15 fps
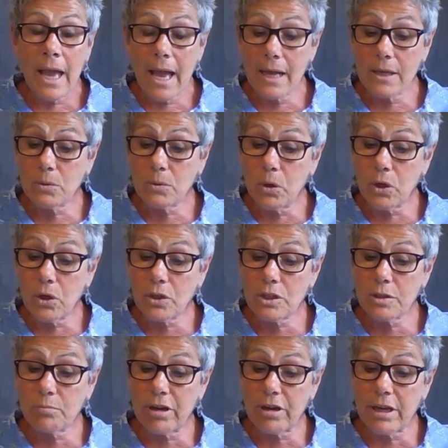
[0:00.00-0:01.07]
As word
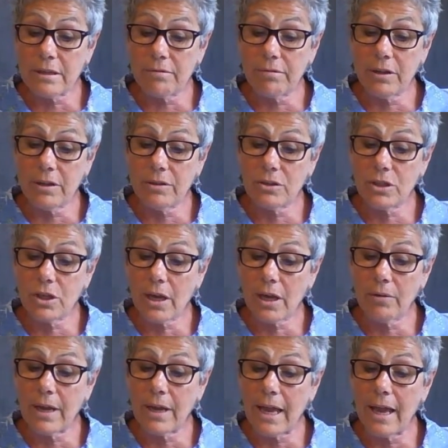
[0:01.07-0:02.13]
spread around the
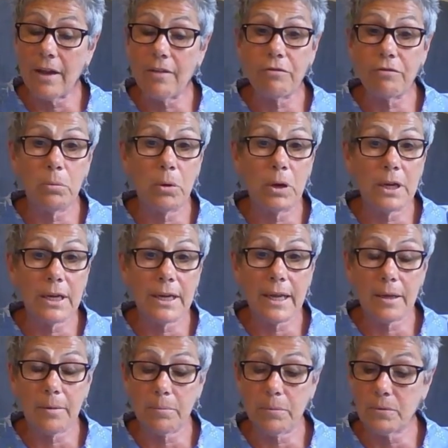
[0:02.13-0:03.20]
town, everyone in
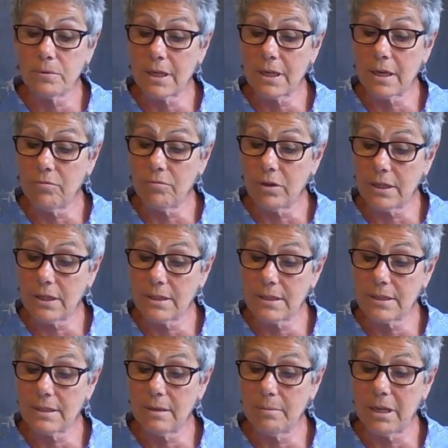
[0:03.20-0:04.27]
Naples came running to
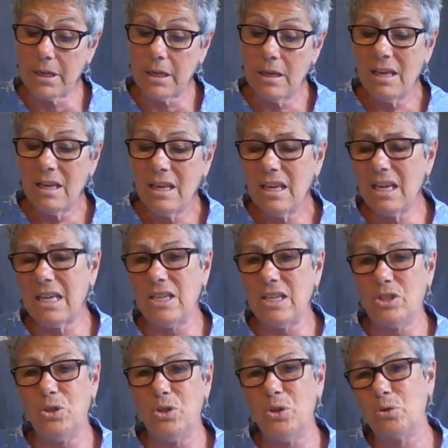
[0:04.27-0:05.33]
see me.
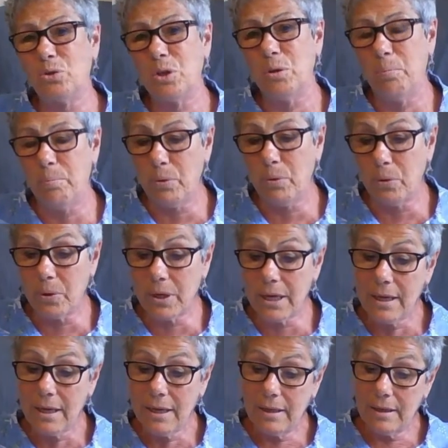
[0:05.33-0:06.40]
"He's not a
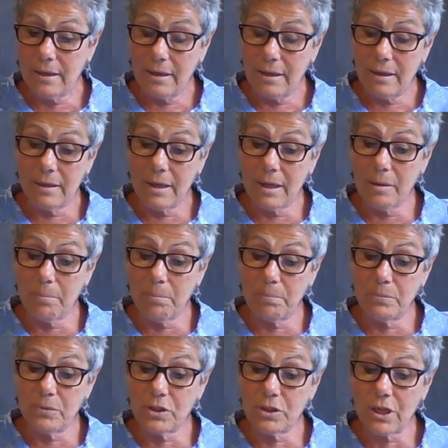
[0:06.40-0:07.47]
boy," they
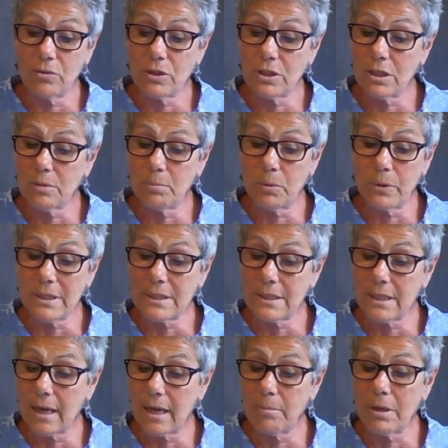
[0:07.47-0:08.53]
shouted,
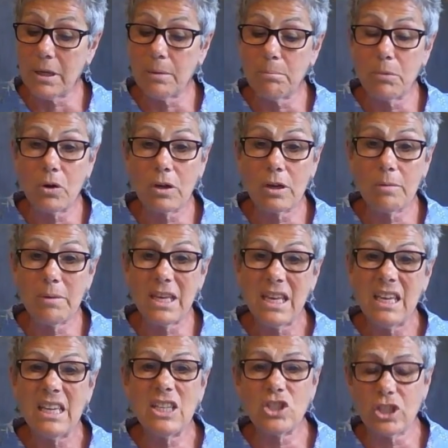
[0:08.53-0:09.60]
pointing at me and mocking me.
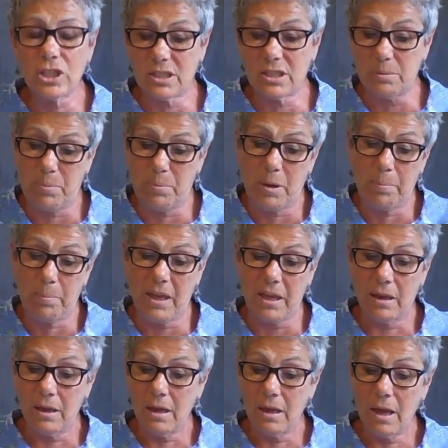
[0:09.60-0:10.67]
"He's just a puppet